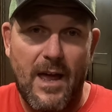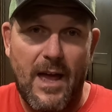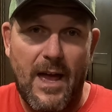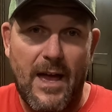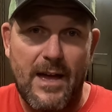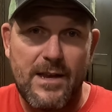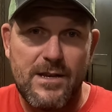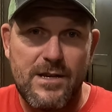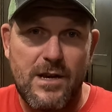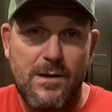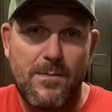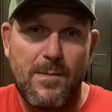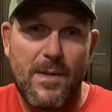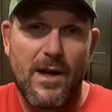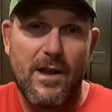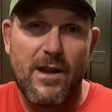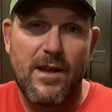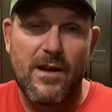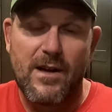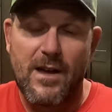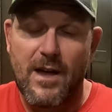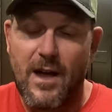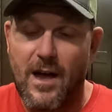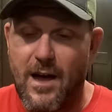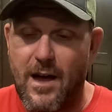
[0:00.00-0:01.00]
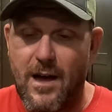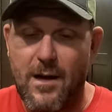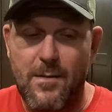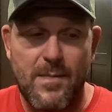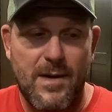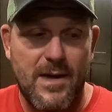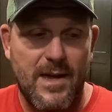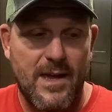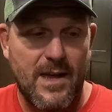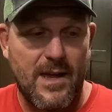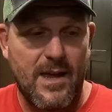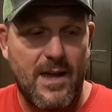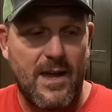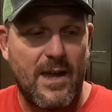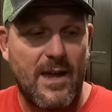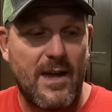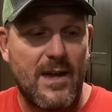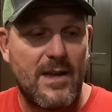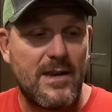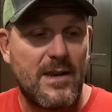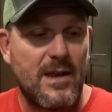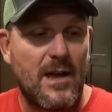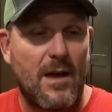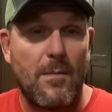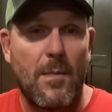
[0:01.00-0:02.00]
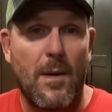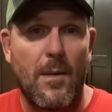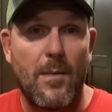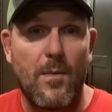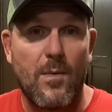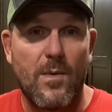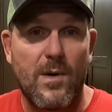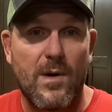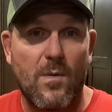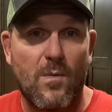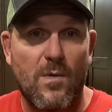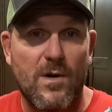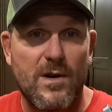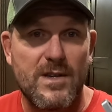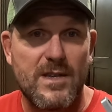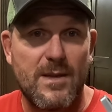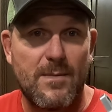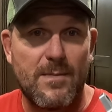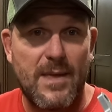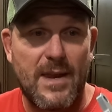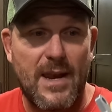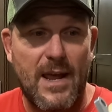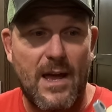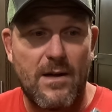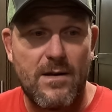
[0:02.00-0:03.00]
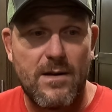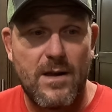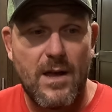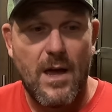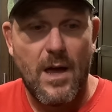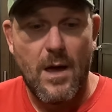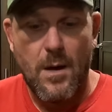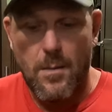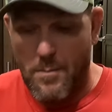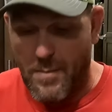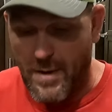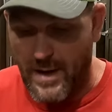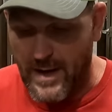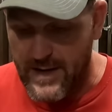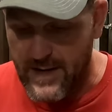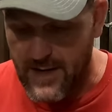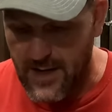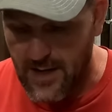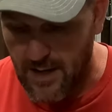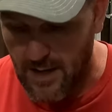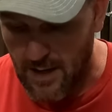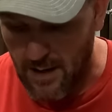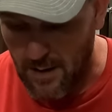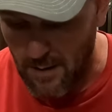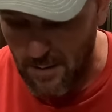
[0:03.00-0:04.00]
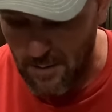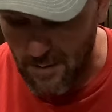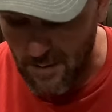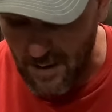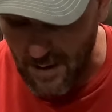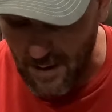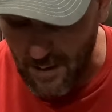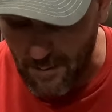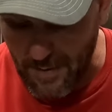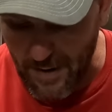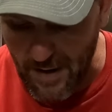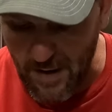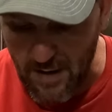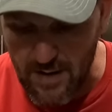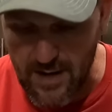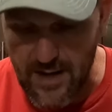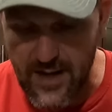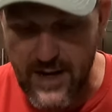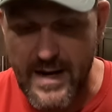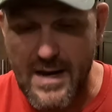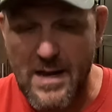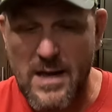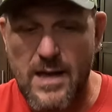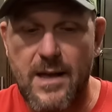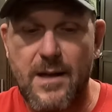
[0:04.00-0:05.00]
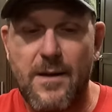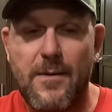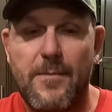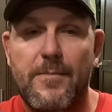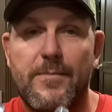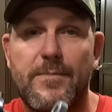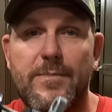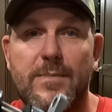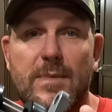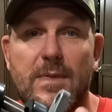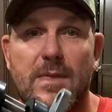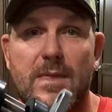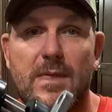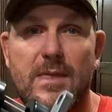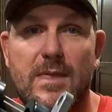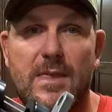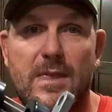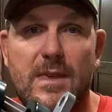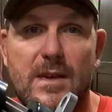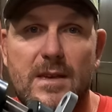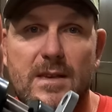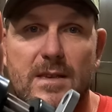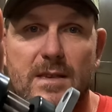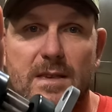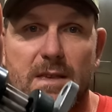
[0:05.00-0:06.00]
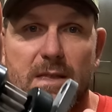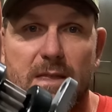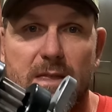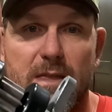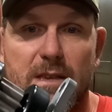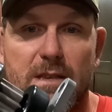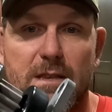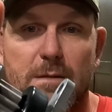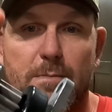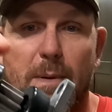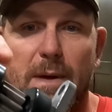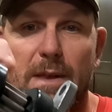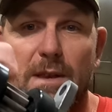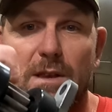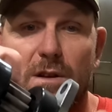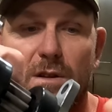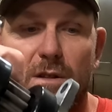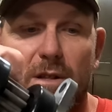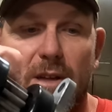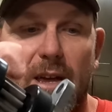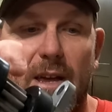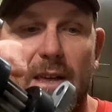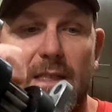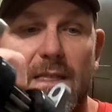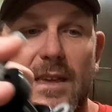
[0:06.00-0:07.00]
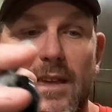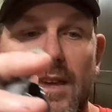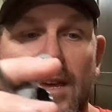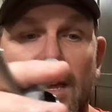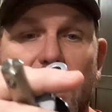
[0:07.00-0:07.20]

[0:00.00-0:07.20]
at gmail.com and uh, maybe we can work something out. But apparently, the the spindle and the